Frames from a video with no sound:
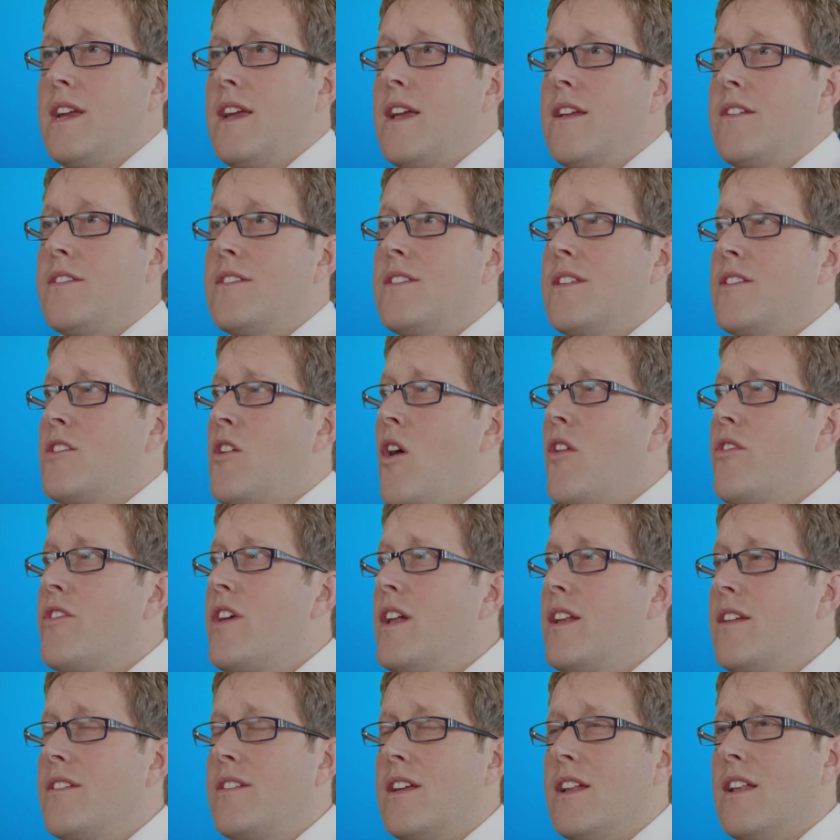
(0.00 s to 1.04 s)
thing is this
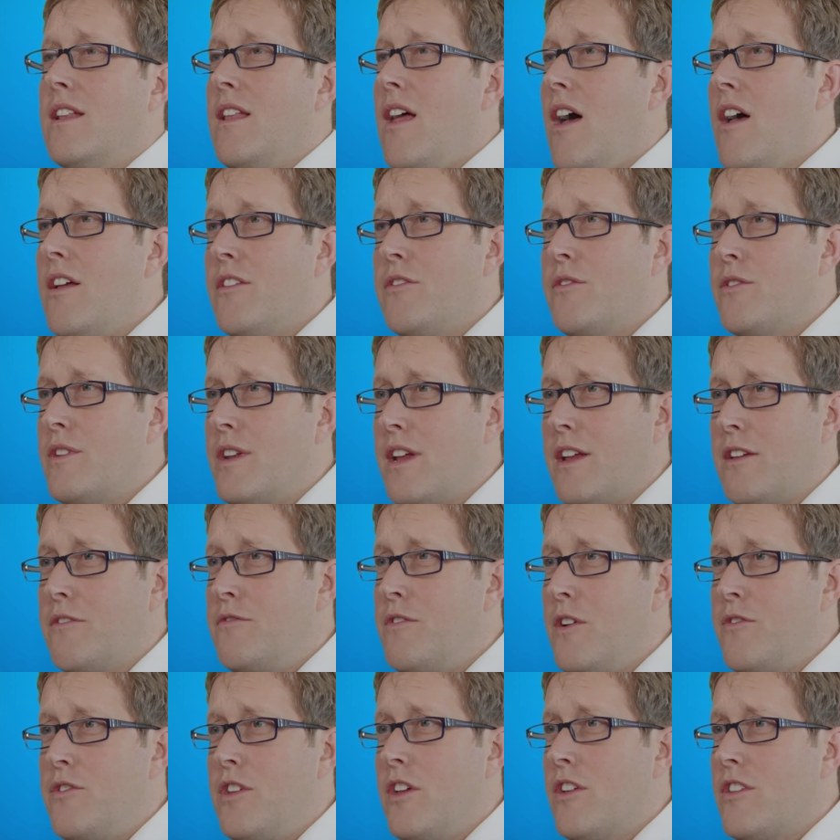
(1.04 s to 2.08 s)
content is going to last for the next
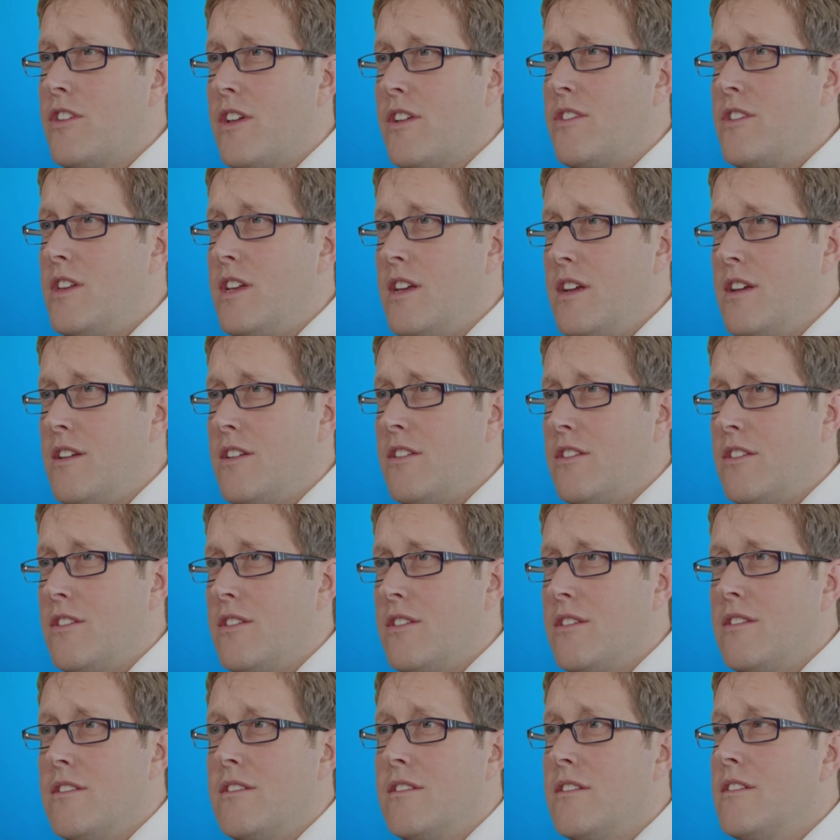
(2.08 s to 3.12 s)
fifty or sixty years.
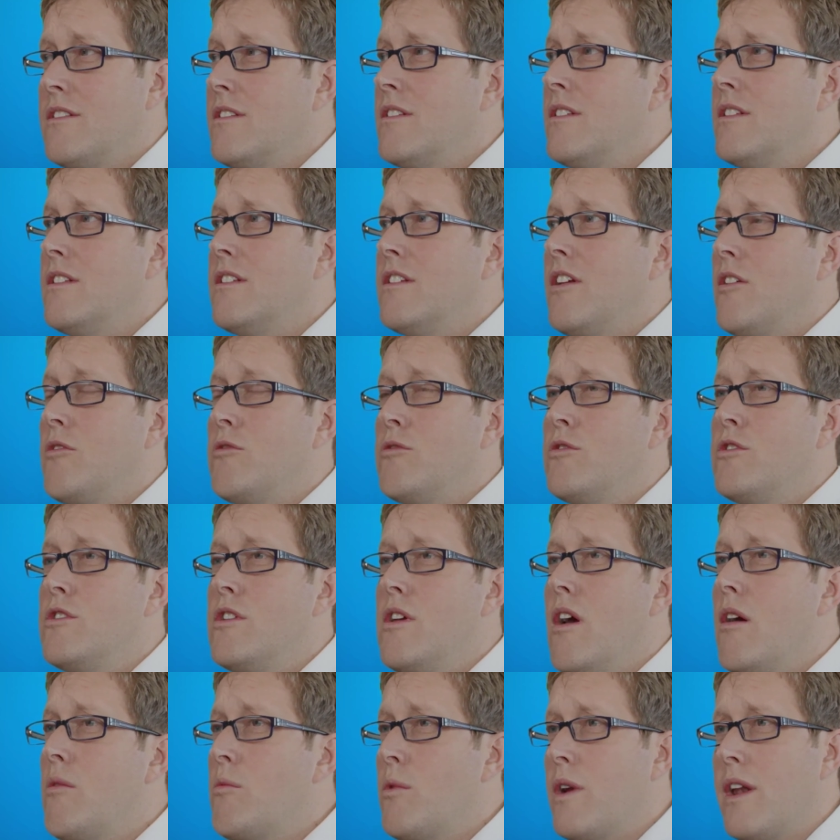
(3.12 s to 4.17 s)
So
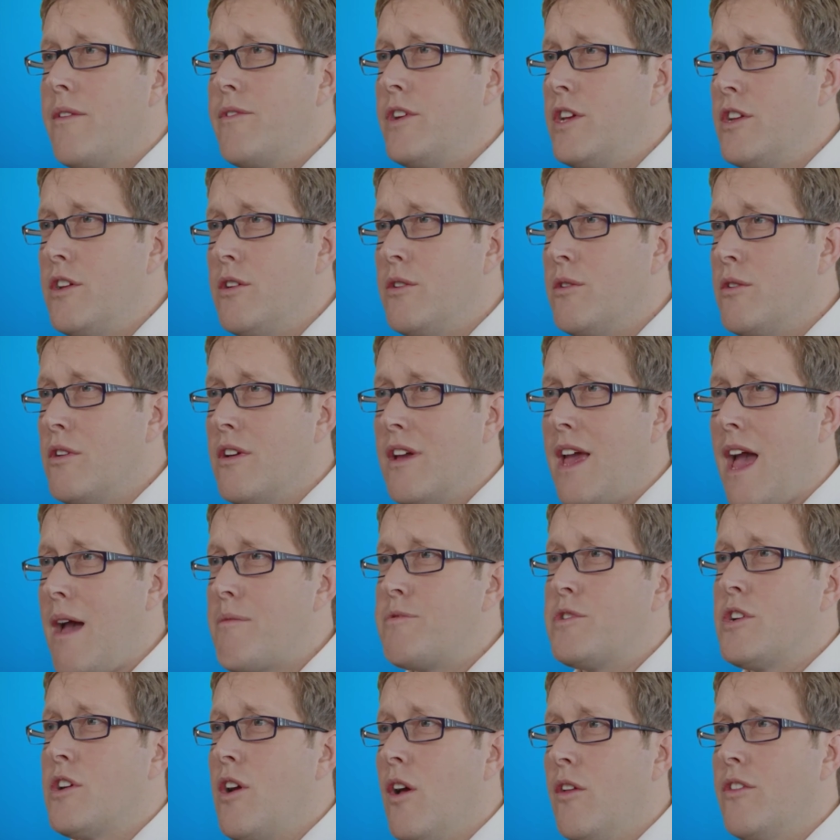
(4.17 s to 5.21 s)
don't, whatever you do,
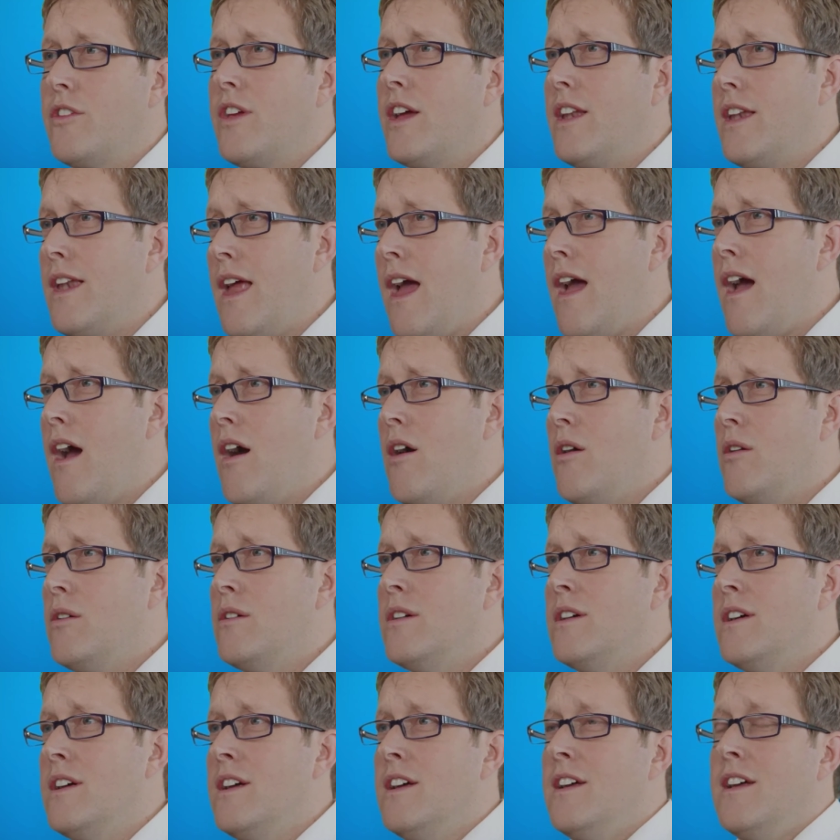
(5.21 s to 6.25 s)
capture content
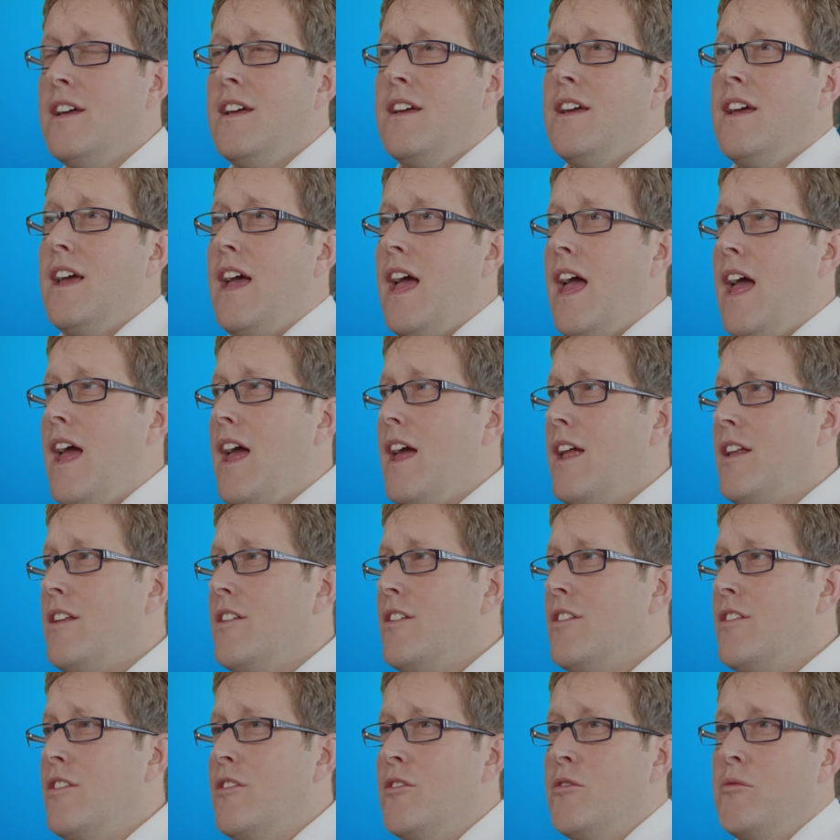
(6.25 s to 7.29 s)
now
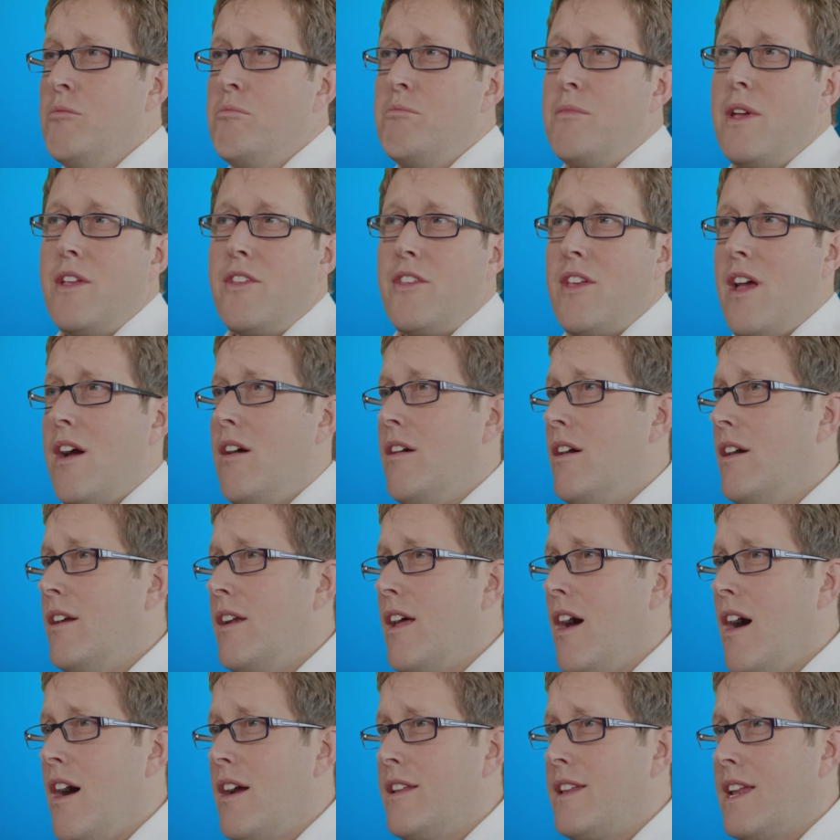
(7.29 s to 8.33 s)
and miss out on
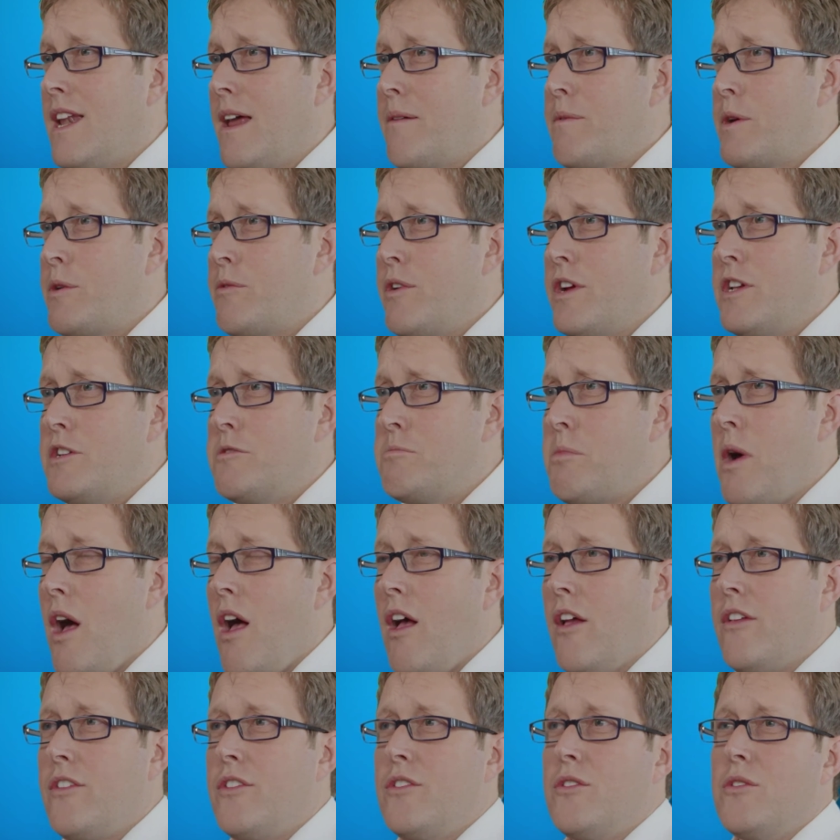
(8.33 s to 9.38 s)
a high dynamic range
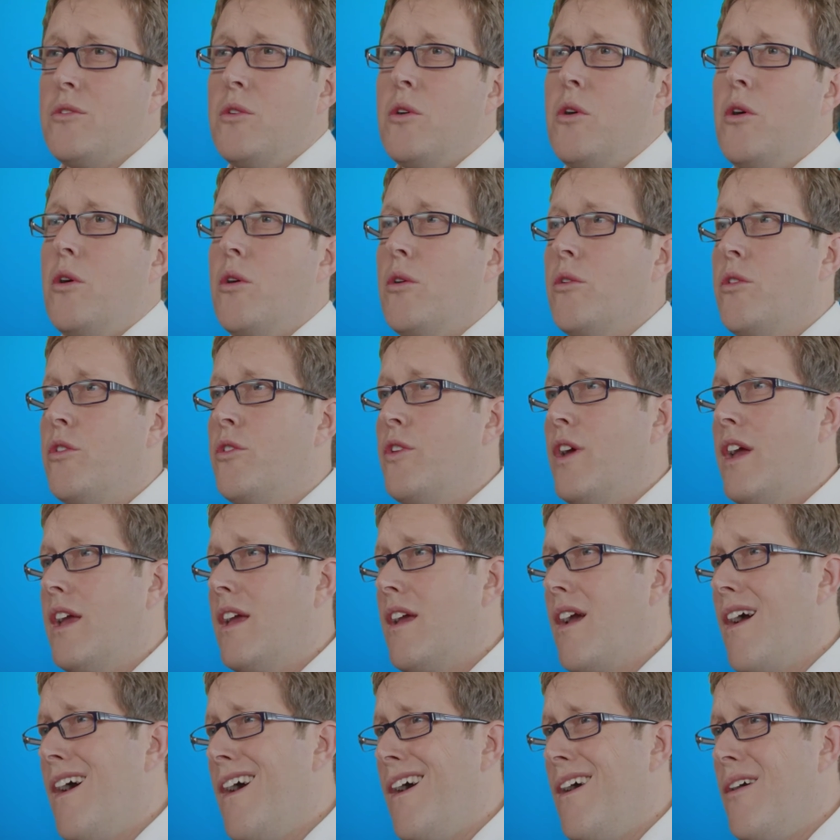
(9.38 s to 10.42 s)
pass, or
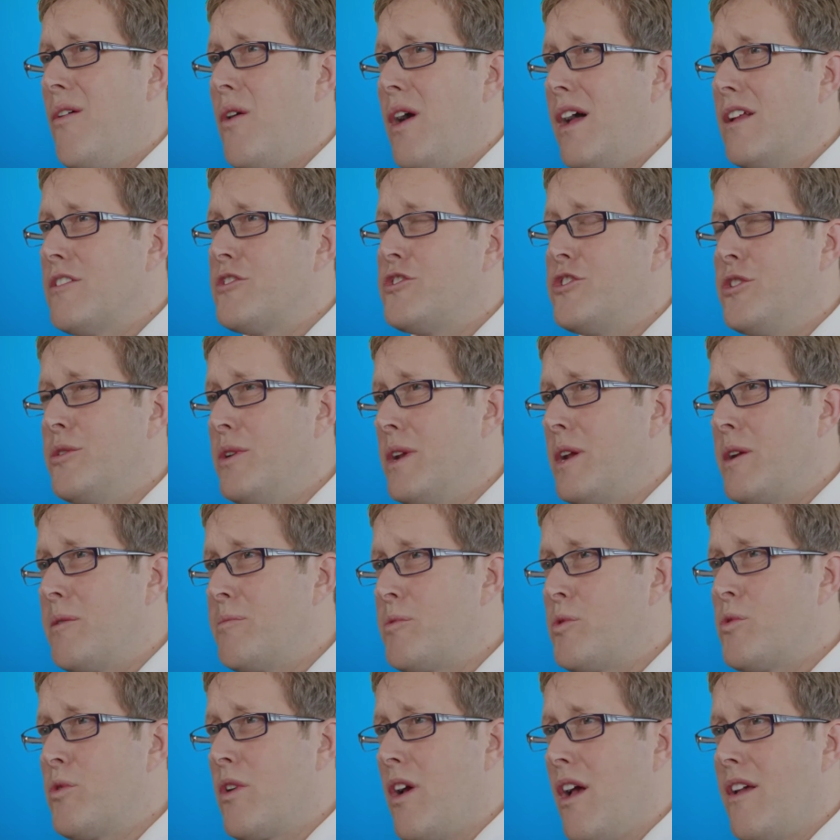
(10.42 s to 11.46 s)
think, oh, I'll shoot in a
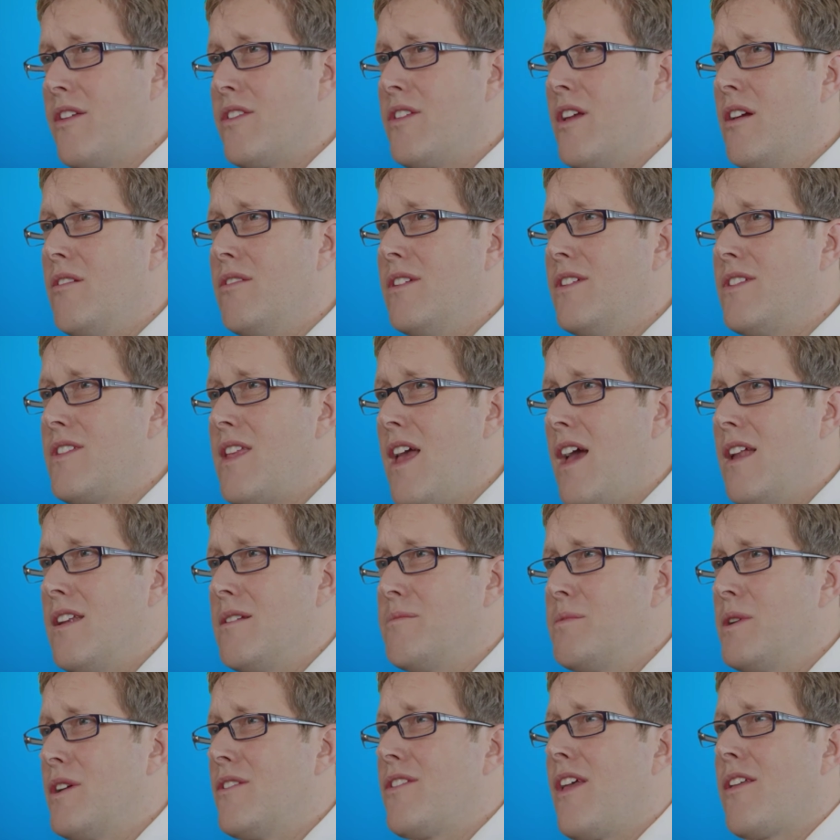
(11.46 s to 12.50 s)
broadcast only
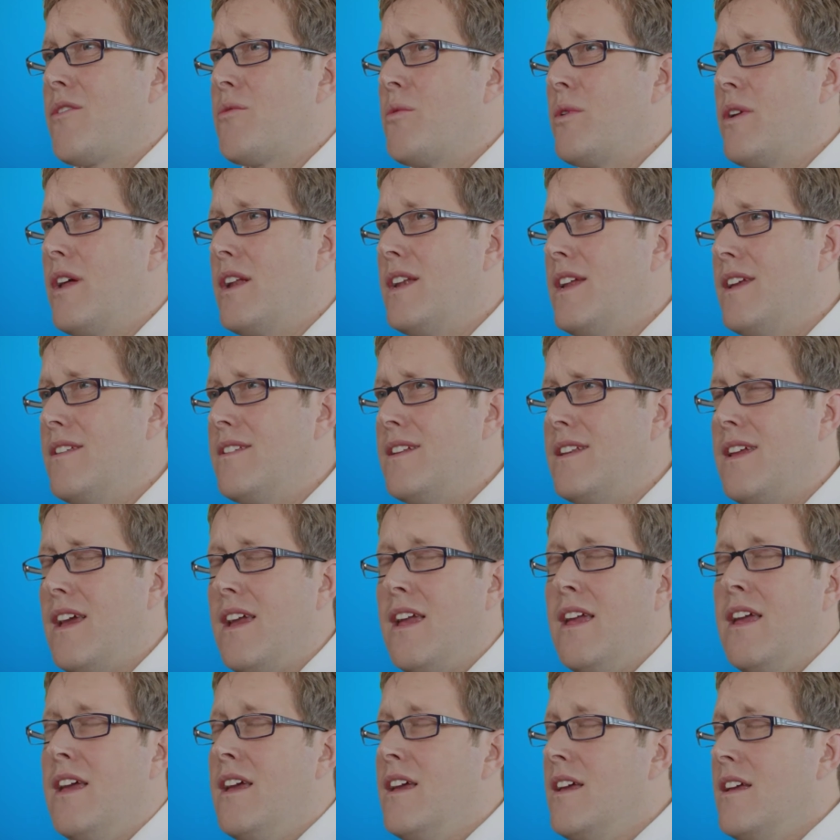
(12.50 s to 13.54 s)
standard because that's what I need
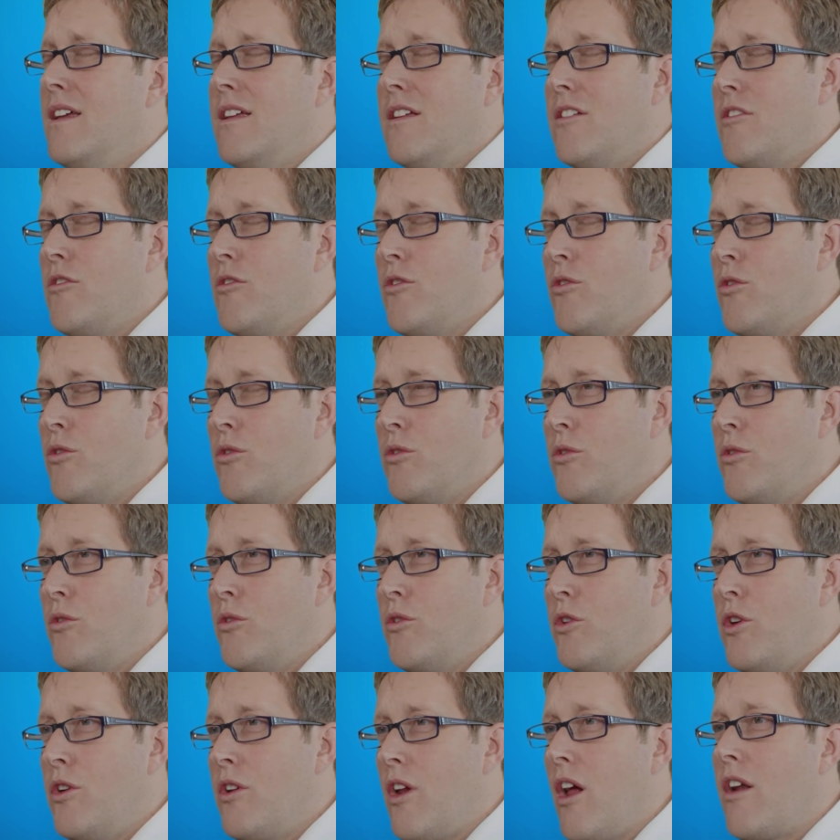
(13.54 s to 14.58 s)
today.
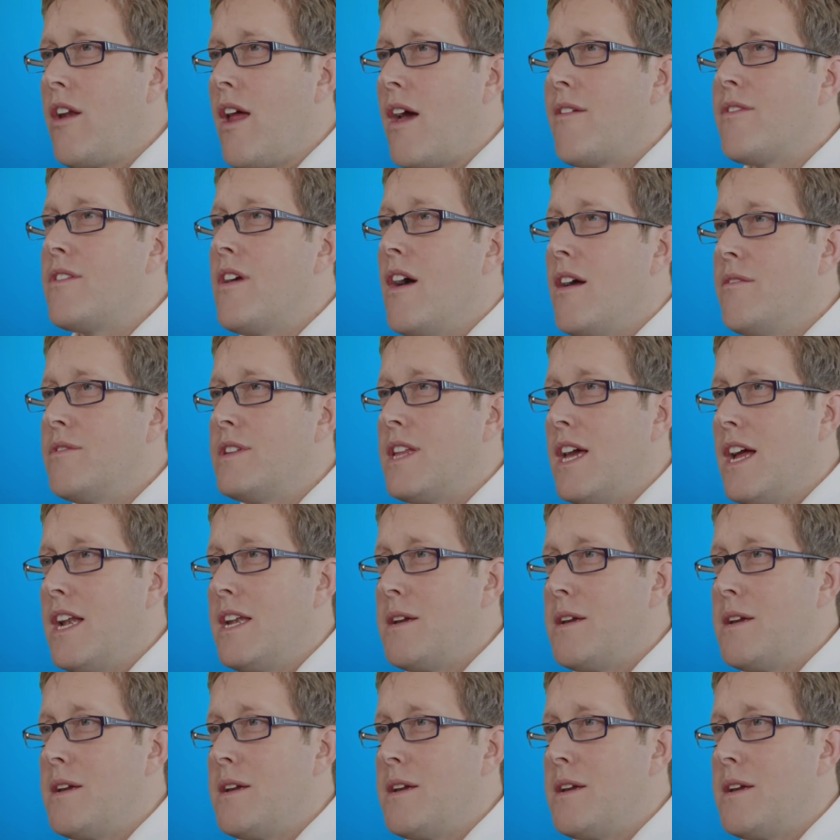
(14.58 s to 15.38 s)
You don't have time for that